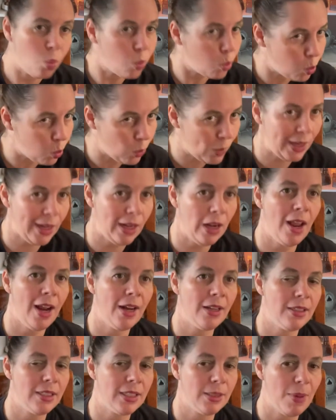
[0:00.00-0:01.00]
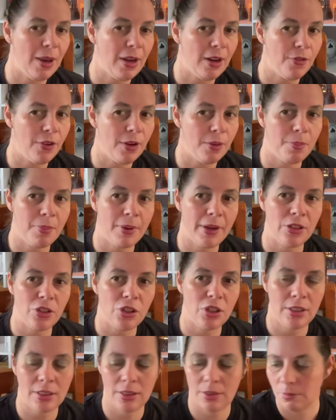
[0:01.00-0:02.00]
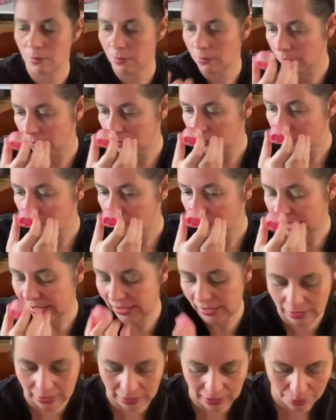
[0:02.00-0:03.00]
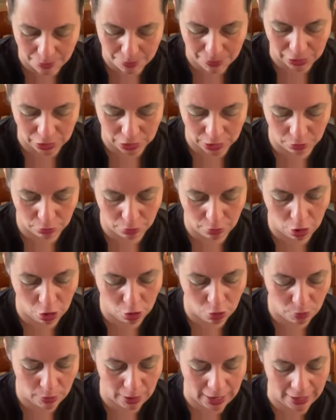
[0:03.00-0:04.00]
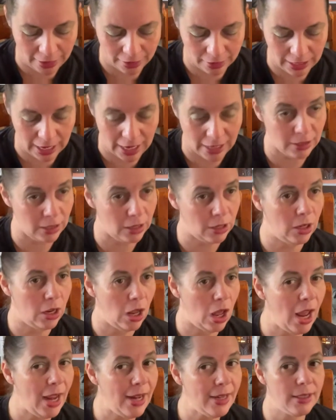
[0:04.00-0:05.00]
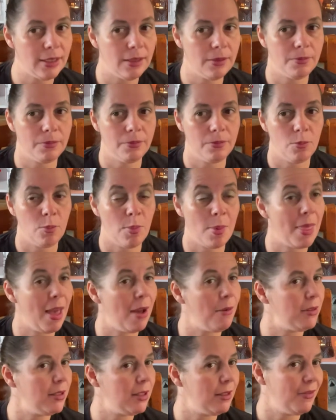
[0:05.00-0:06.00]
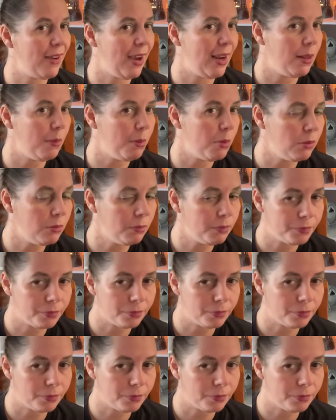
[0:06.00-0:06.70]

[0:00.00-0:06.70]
Really like the smell of it, but just didn't get much throw and found it light when that was available.